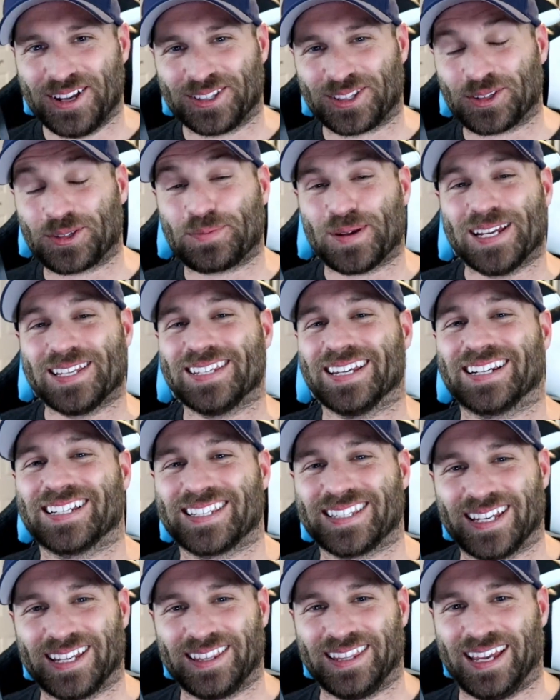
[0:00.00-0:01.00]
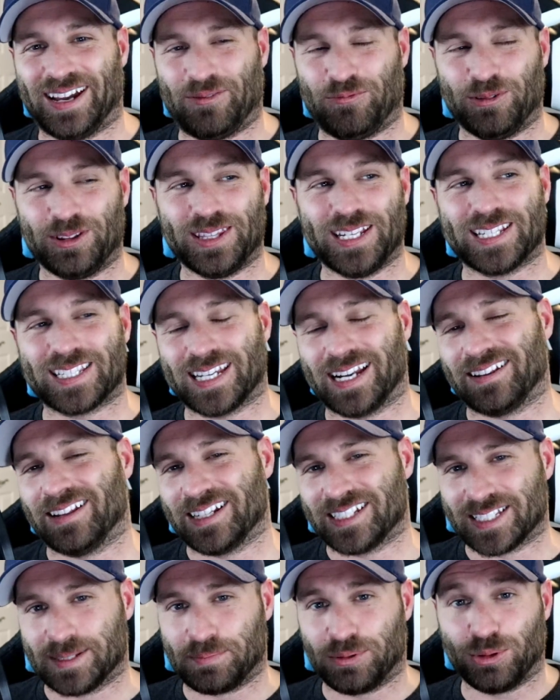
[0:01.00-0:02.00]
So SpaceX said that when these
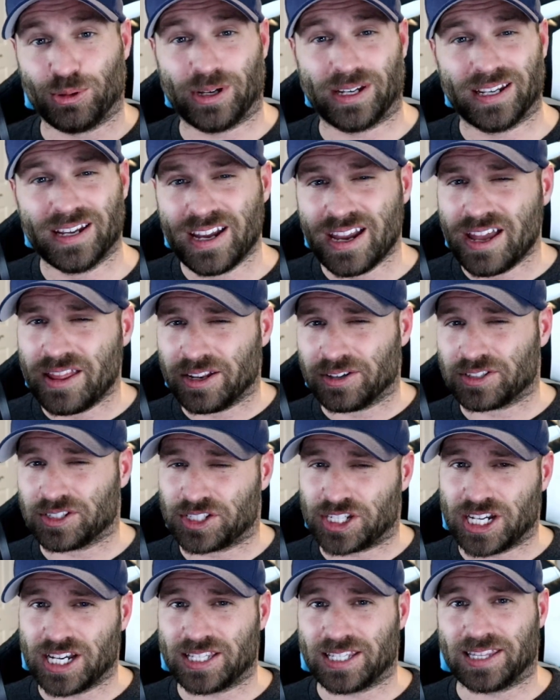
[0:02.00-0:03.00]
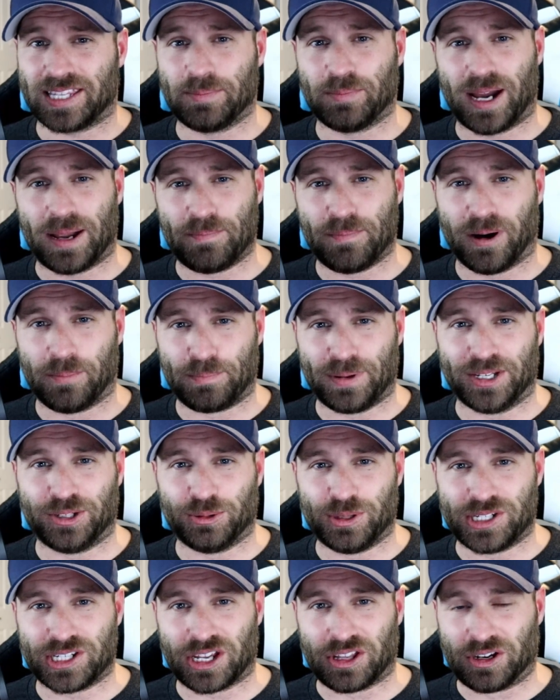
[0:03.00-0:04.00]
satellites deploy, there's a chance that they might bump
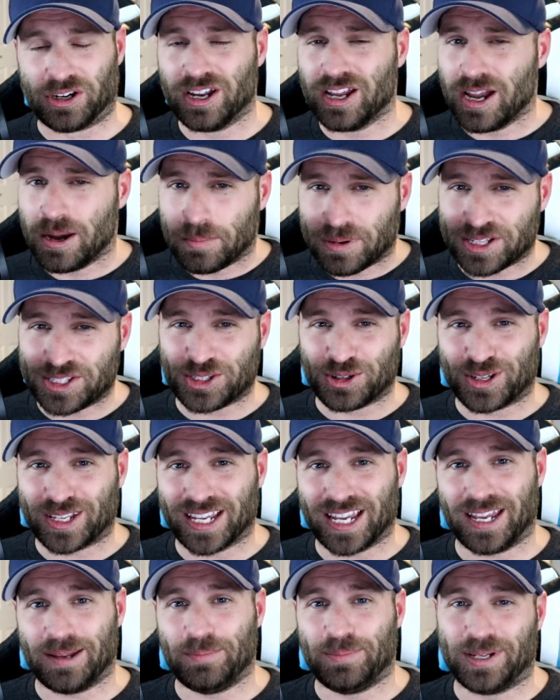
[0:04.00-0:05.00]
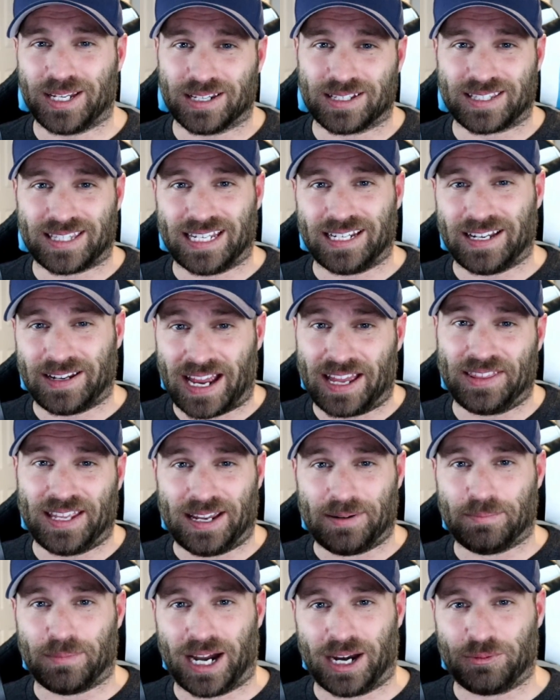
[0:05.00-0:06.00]
into each other, but it's okay because they had
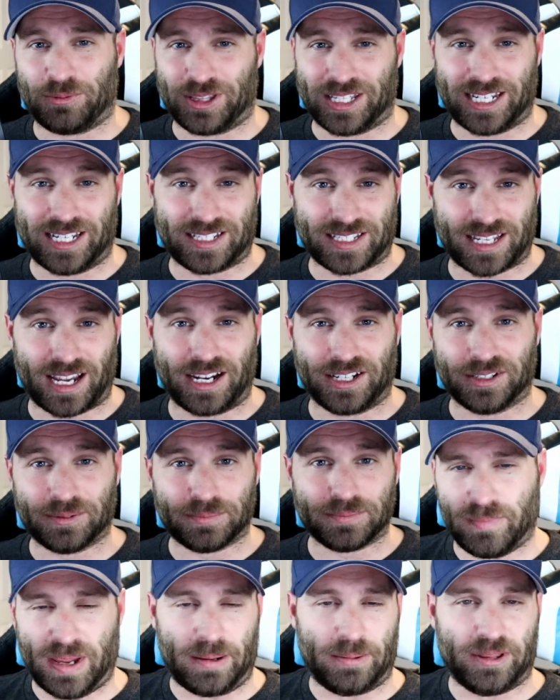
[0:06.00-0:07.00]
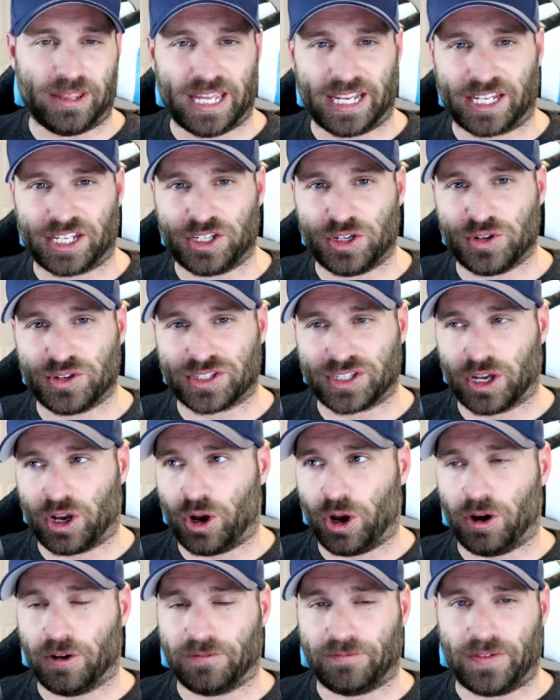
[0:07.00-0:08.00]
that in mind when they designed them. Maybe they can use the
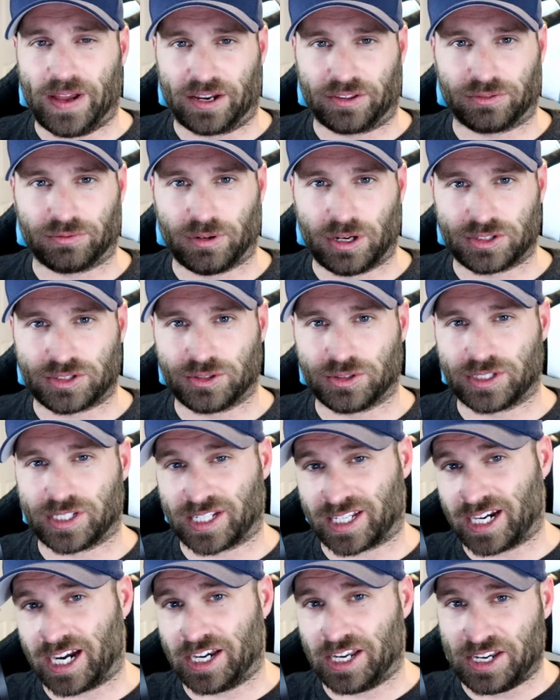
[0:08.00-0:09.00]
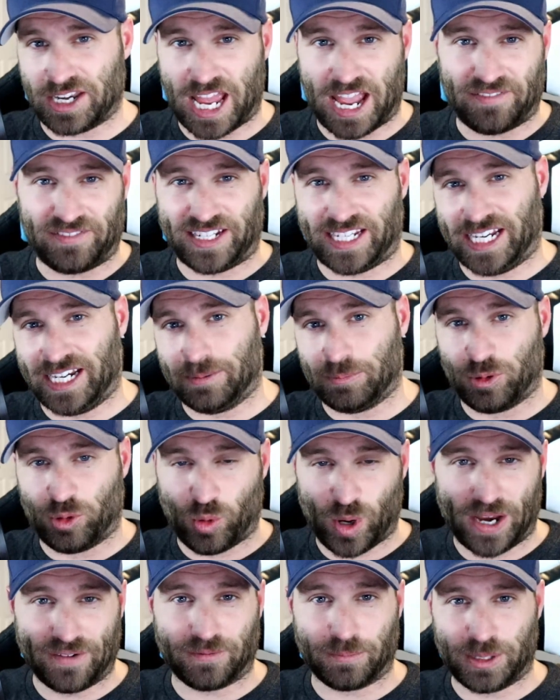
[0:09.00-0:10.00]
Hall effect thrusters to kind of navigate them
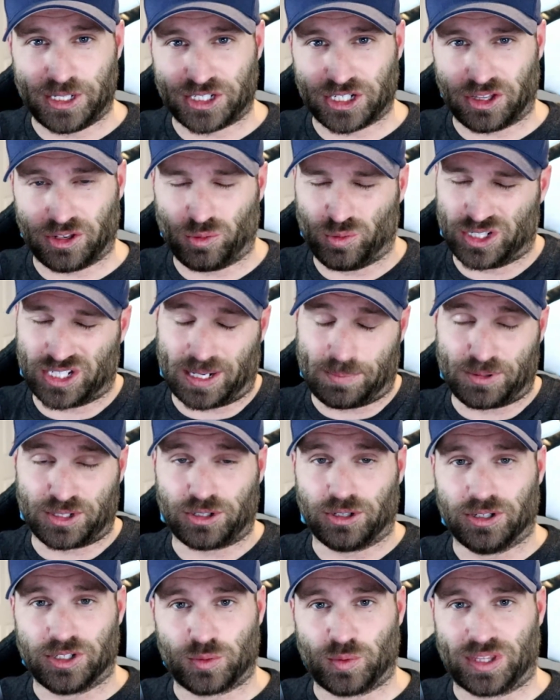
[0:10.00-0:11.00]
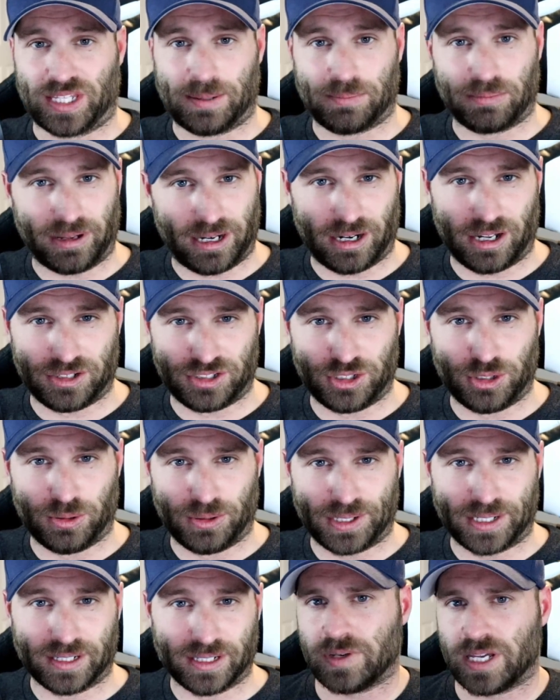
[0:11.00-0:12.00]
away from each other, which I'm sure is what they plan on
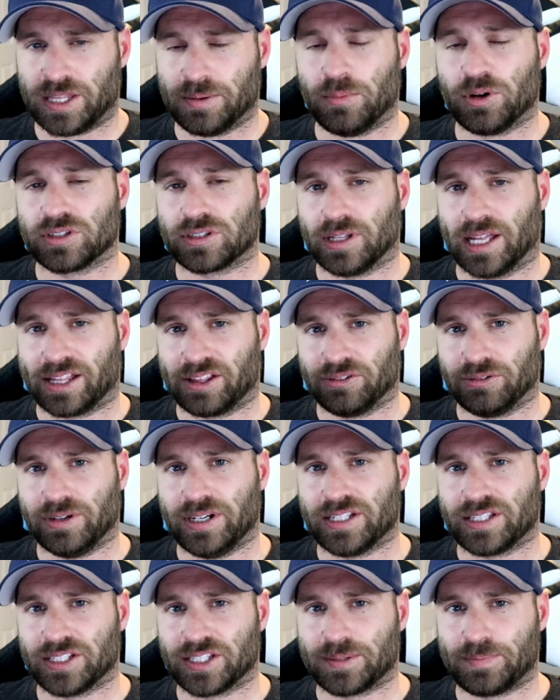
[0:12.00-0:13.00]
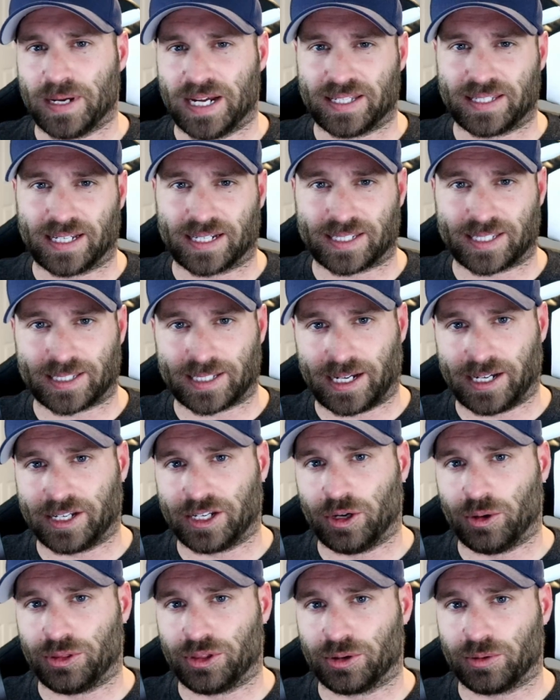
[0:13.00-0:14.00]
doing. And the most likely reason SpaceX decided to
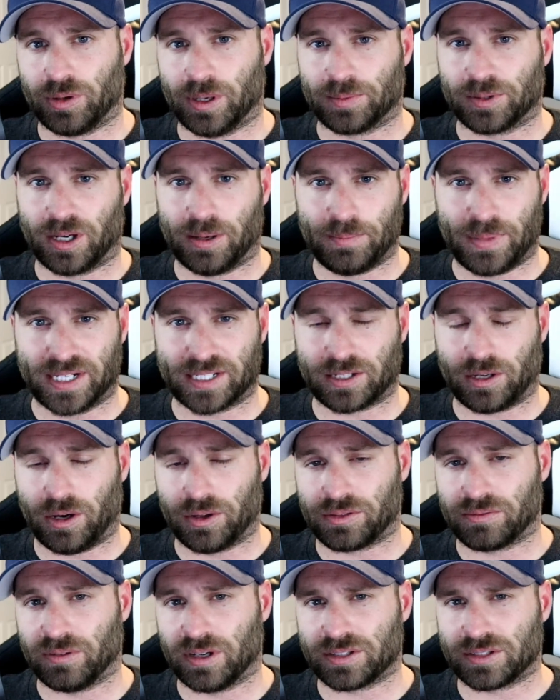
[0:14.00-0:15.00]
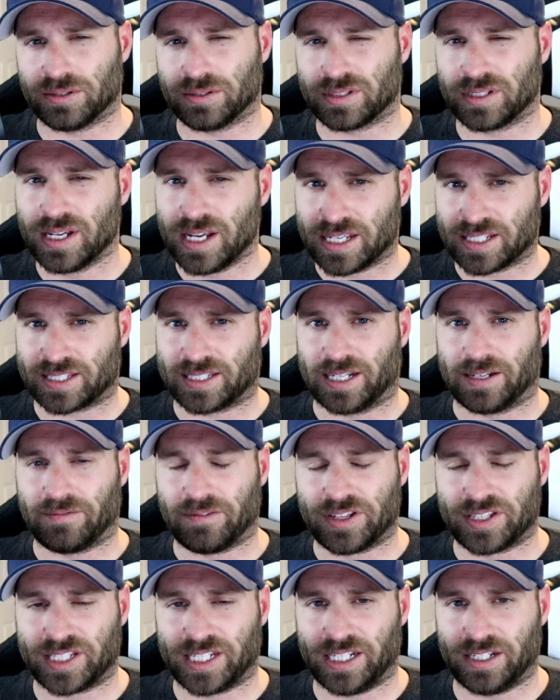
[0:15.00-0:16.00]
go with the Krypton-based Hall thrusters instead of
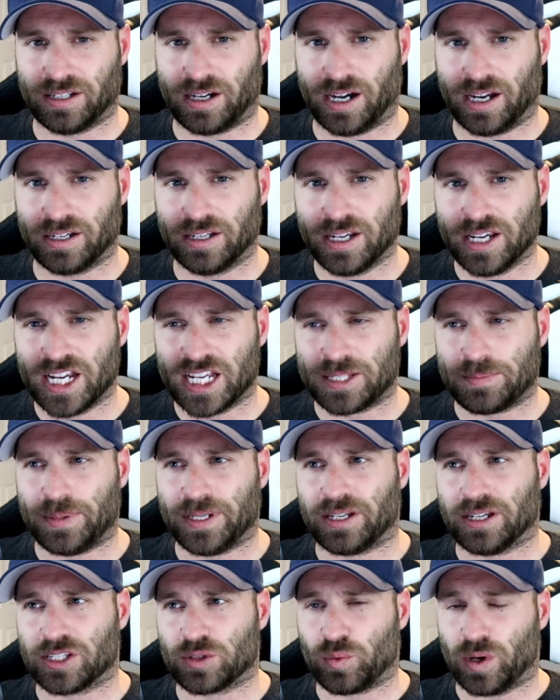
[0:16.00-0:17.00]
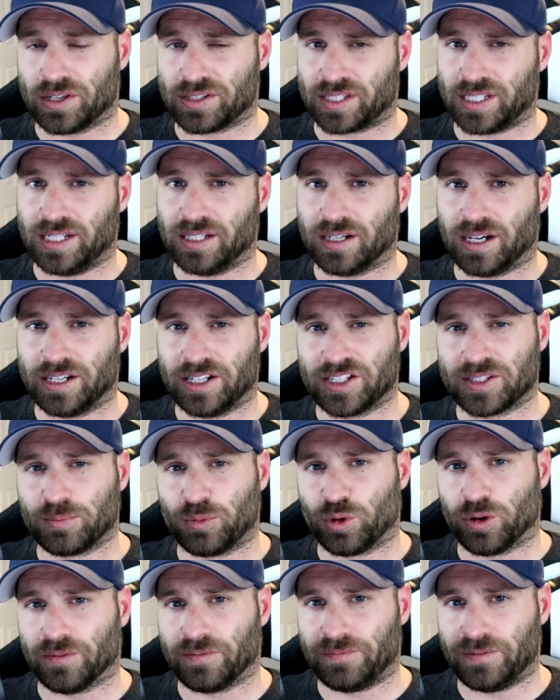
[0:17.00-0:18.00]
the Xenon is because while Xenon is
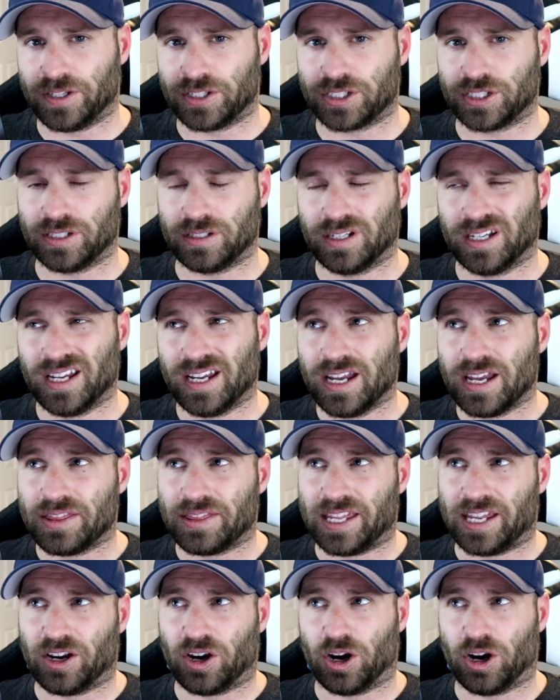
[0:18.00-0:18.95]
more efficient, they